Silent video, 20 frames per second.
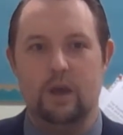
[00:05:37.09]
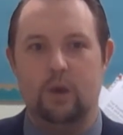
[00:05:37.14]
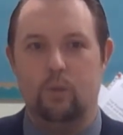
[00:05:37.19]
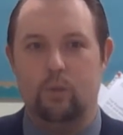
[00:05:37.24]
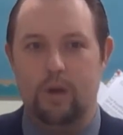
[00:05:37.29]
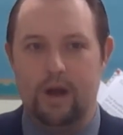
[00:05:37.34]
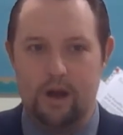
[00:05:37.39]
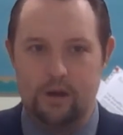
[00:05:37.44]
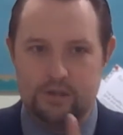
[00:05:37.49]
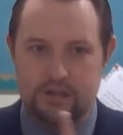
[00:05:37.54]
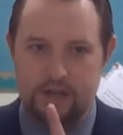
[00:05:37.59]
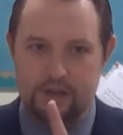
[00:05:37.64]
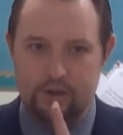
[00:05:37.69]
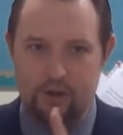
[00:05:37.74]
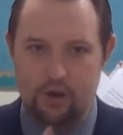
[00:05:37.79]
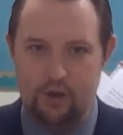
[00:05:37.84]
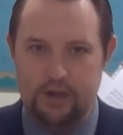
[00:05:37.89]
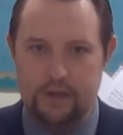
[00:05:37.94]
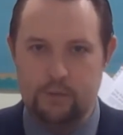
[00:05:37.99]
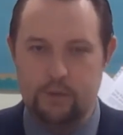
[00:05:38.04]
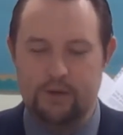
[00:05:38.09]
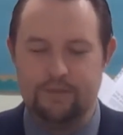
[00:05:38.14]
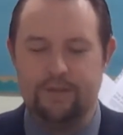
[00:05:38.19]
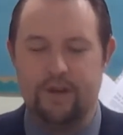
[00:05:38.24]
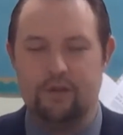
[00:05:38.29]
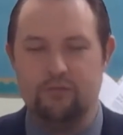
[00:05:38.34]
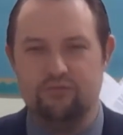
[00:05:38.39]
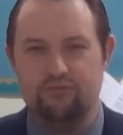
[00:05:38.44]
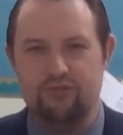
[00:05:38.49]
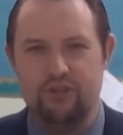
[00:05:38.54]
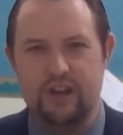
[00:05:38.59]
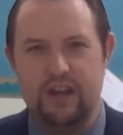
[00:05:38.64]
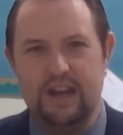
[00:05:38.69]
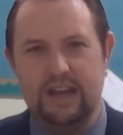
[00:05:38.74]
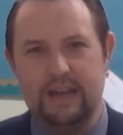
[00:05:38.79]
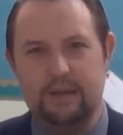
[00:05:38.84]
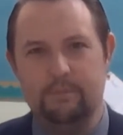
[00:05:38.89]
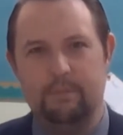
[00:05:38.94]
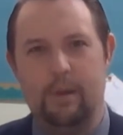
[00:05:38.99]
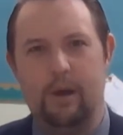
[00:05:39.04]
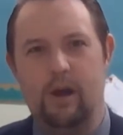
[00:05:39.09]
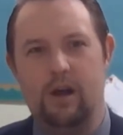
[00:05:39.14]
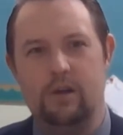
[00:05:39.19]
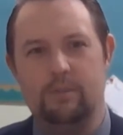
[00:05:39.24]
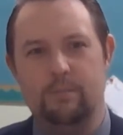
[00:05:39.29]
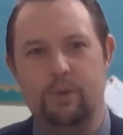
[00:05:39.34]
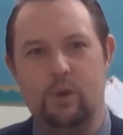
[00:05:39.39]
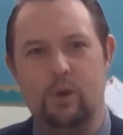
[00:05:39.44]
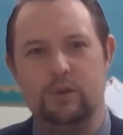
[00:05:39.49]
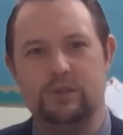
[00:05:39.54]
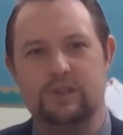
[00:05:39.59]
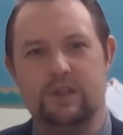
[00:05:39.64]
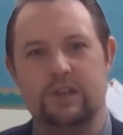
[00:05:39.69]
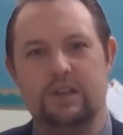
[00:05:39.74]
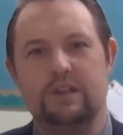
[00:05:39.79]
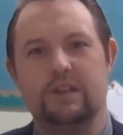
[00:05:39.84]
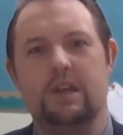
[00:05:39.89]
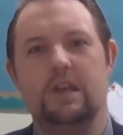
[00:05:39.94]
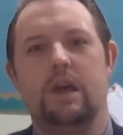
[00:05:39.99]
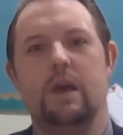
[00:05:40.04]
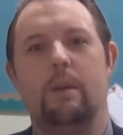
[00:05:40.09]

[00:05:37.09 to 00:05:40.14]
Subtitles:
Well done, Holly, one of our really important